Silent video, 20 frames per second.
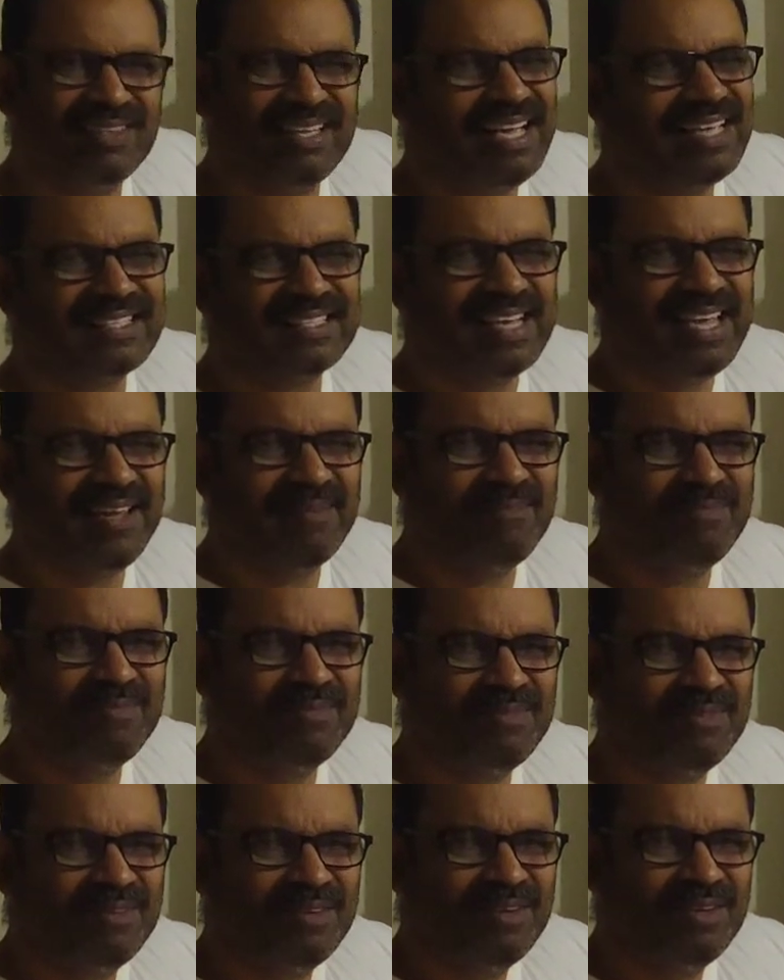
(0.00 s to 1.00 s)
They are same.
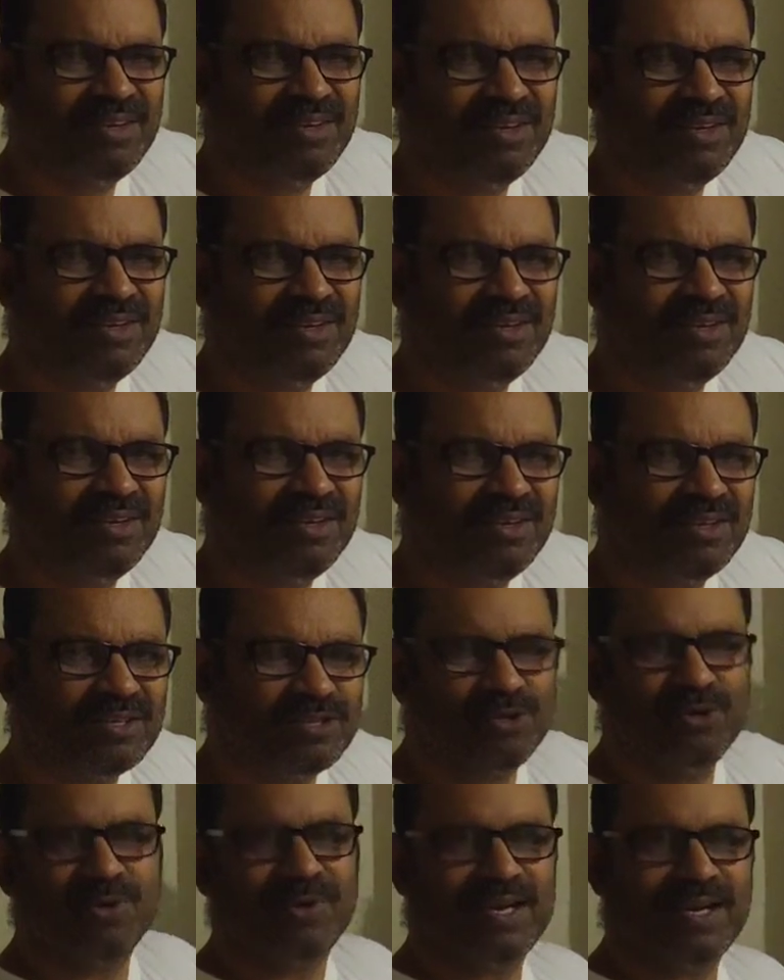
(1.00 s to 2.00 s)

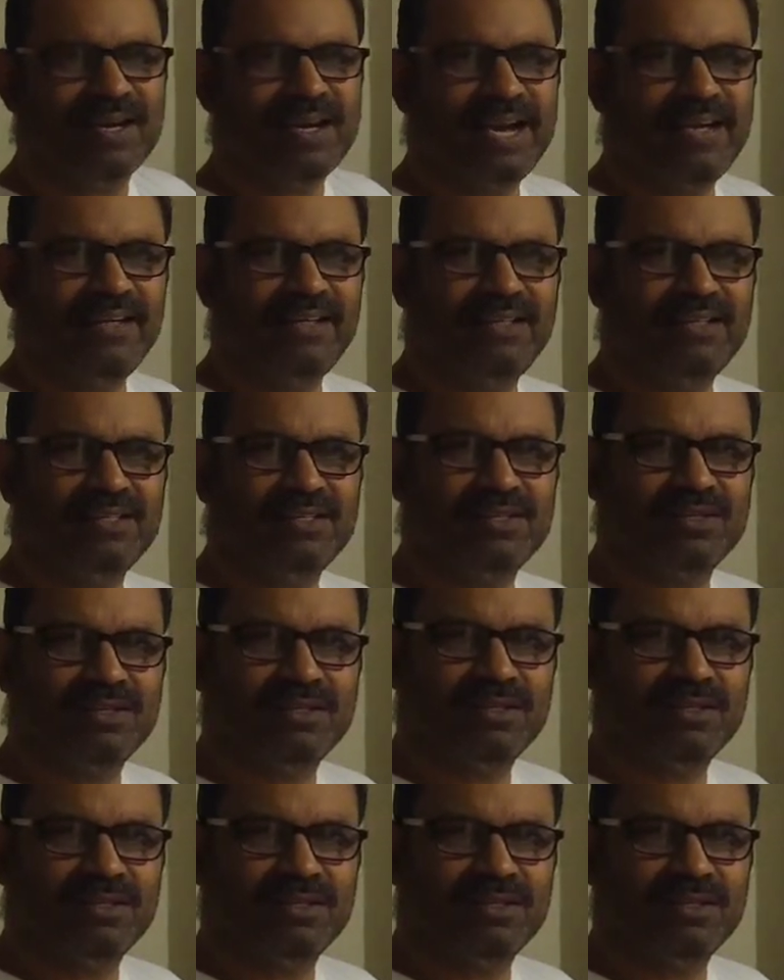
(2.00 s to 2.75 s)
So you can write,